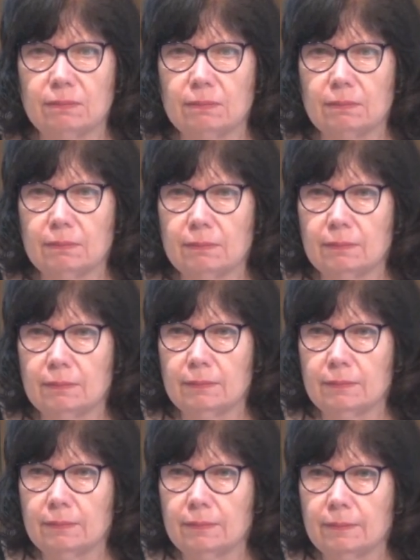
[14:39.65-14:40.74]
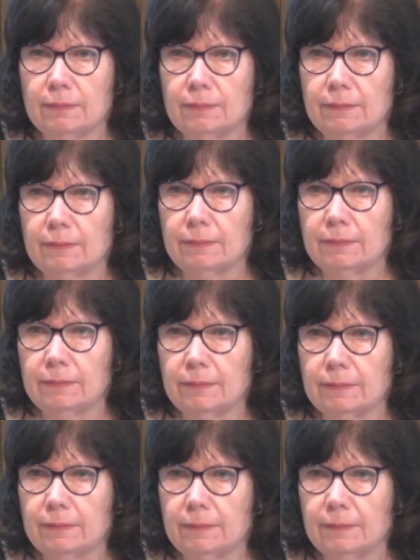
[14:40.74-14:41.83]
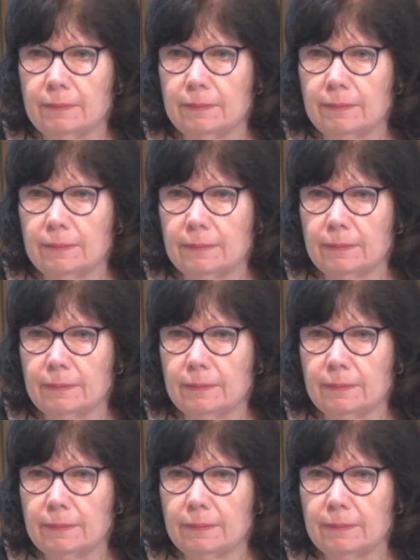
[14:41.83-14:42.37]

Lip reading: Nothing is said.